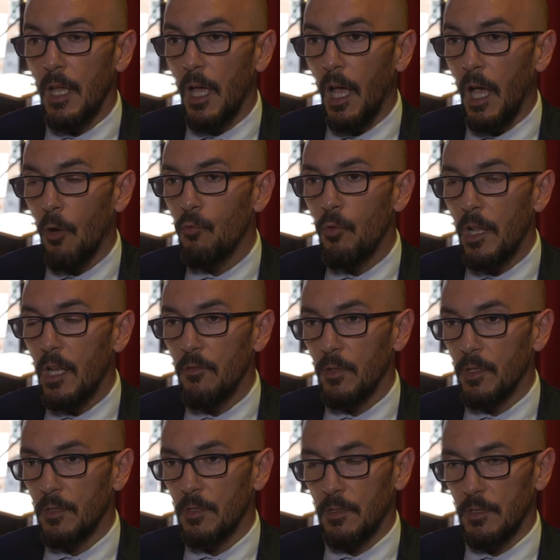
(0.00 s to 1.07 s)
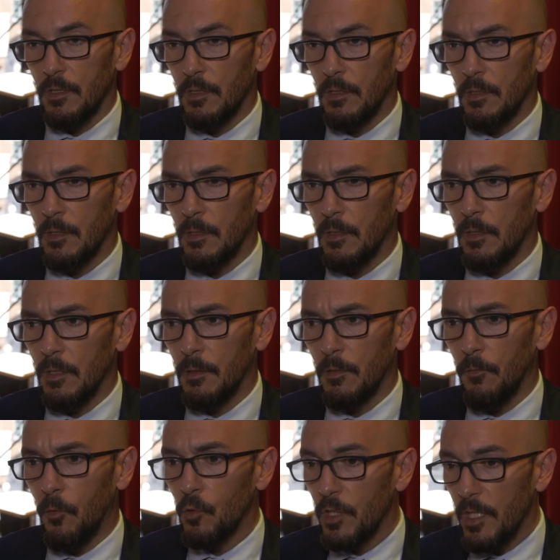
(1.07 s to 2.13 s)
how relevant
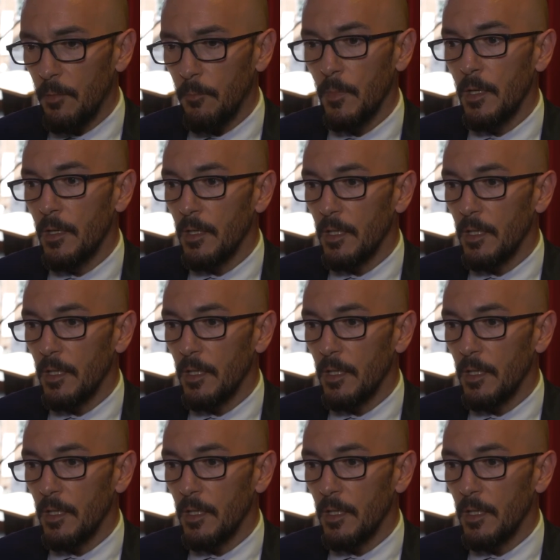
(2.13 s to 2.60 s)
for them